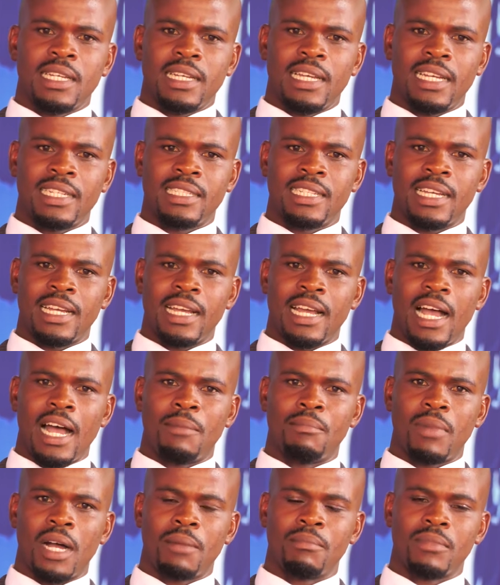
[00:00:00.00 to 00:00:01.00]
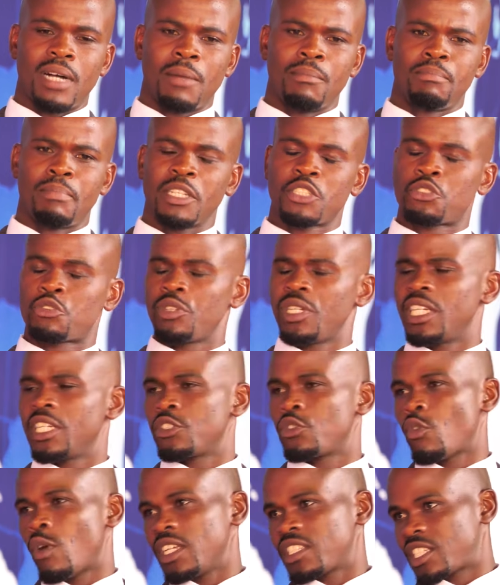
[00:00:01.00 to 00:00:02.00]
And I'm
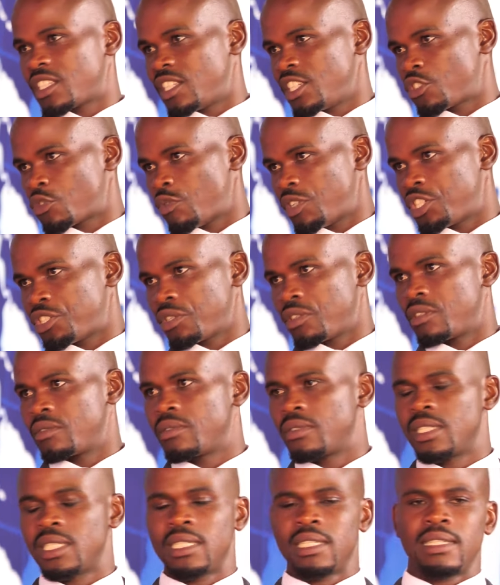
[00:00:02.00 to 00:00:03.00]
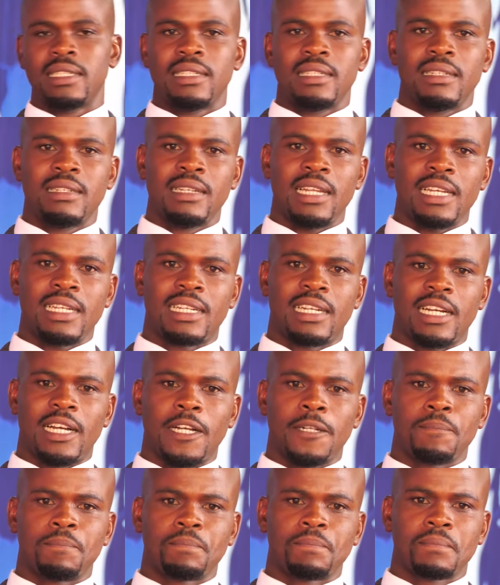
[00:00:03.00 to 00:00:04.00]
persuaded to ask this question,
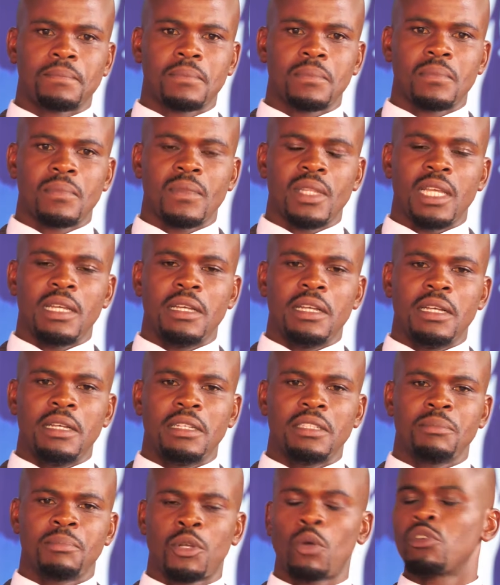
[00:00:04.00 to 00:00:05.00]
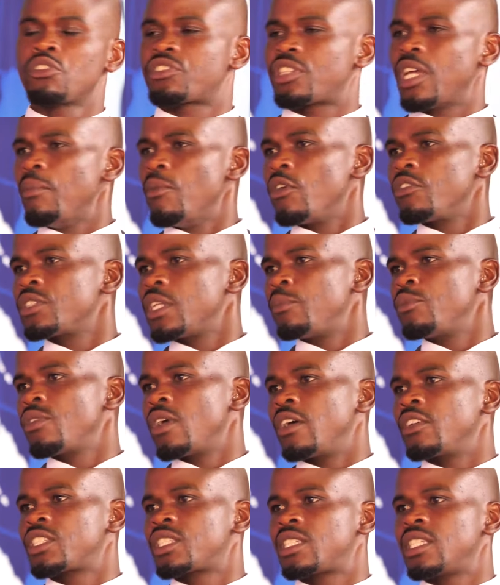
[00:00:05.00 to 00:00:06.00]
because some of them
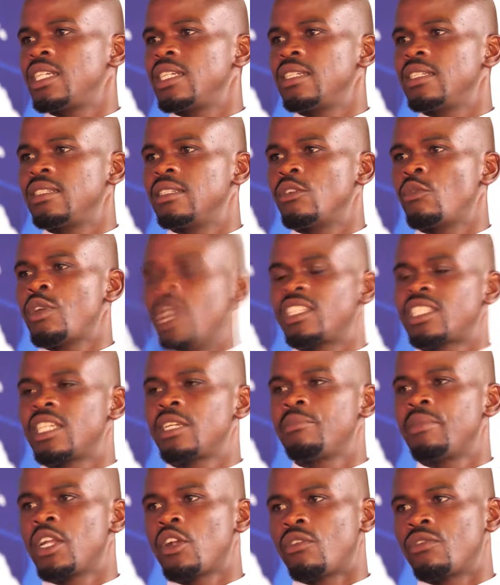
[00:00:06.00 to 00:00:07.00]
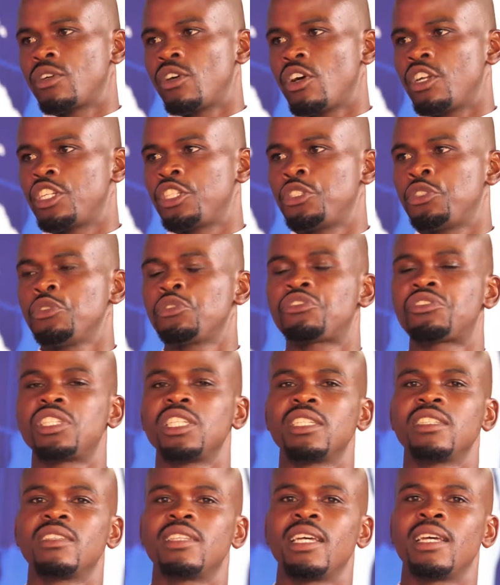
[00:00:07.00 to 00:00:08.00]
we are seeing men of God
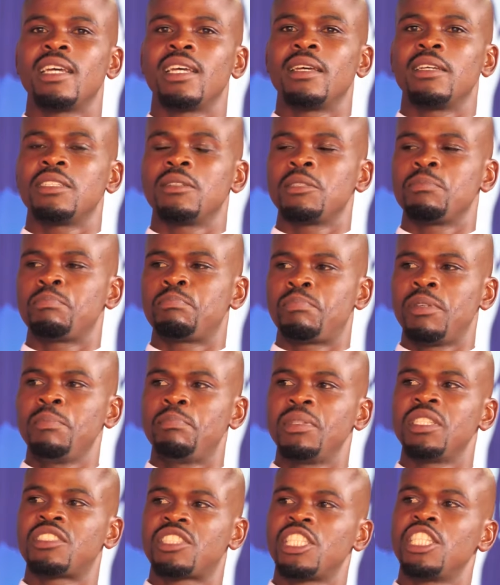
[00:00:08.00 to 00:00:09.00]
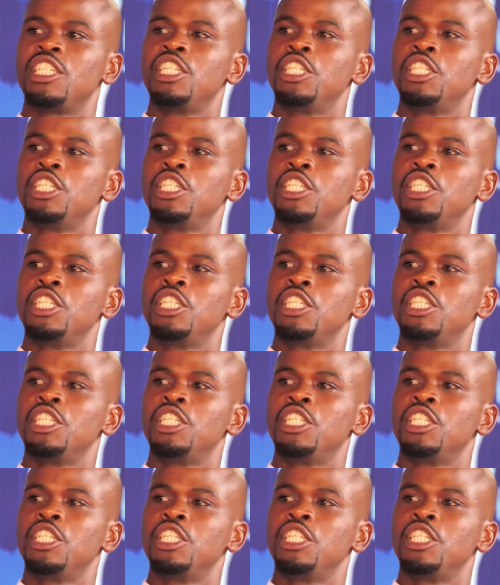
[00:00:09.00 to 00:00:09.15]
using the PPC